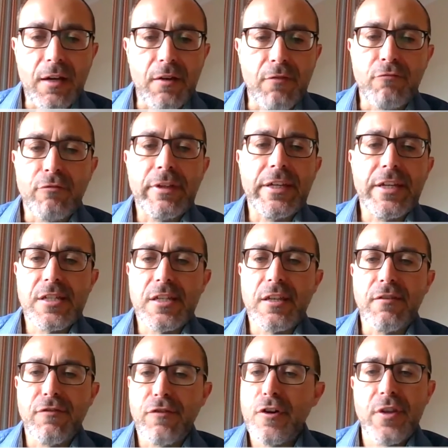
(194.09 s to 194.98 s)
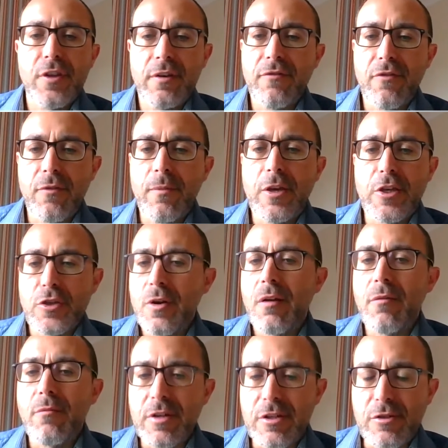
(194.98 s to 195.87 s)
releasing further information
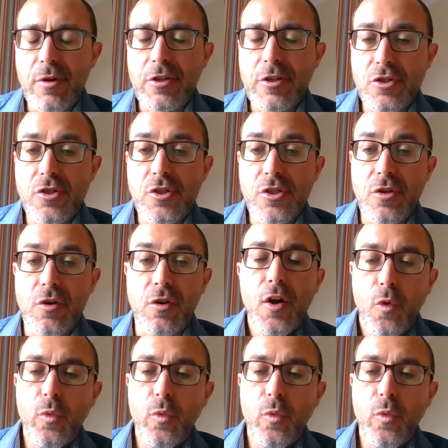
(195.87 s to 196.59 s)
on restrictions and so on.